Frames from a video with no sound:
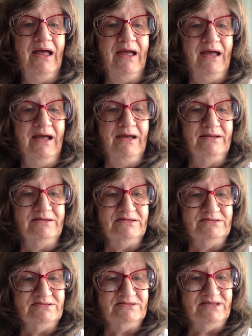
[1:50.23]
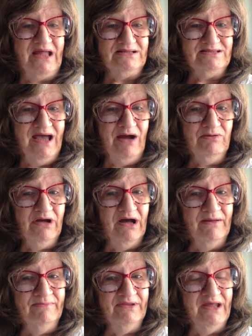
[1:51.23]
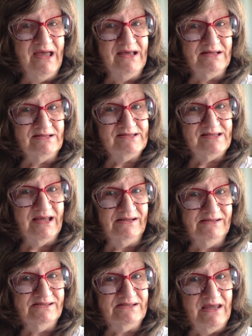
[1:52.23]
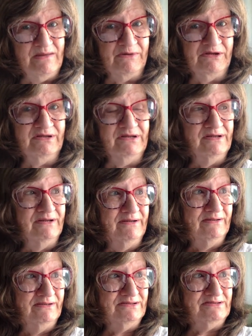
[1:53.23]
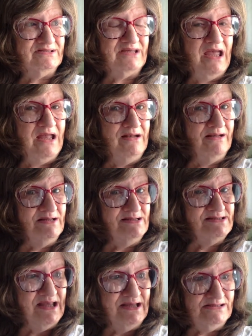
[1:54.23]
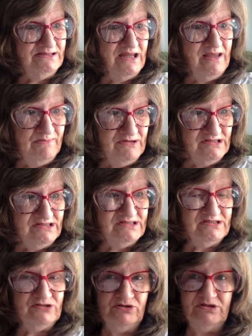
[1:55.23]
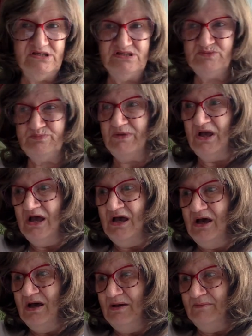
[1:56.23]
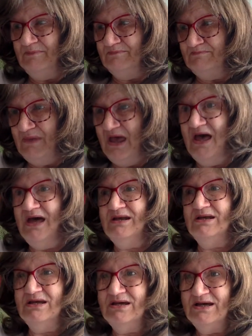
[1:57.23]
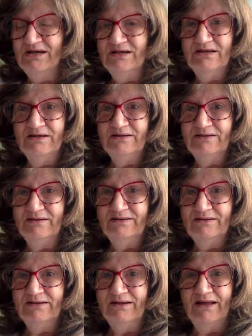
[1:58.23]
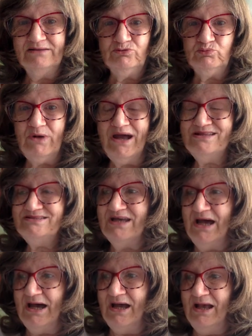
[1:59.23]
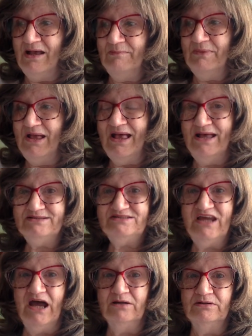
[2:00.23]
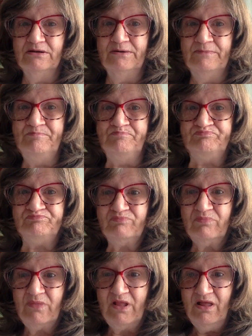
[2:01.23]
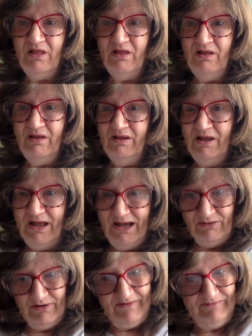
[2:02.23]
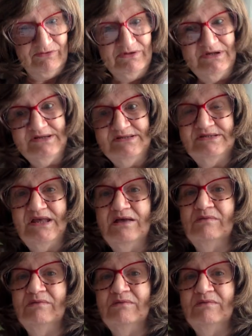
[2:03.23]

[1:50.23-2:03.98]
and that's how come they can send a demon, Satan can send demons to these men at the right time and tell them however it is they